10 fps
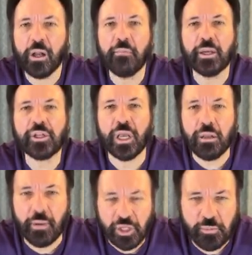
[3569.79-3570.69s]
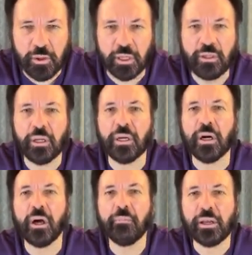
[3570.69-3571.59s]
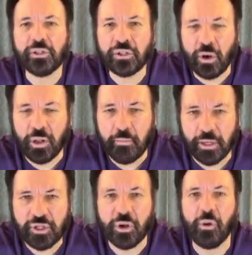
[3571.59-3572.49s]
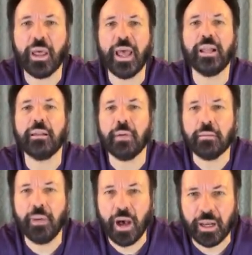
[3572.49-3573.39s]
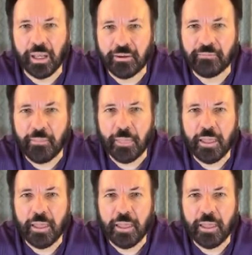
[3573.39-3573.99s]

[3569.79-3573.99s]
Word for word: on my, in my spirit, on my soul, in my soul, and in my body.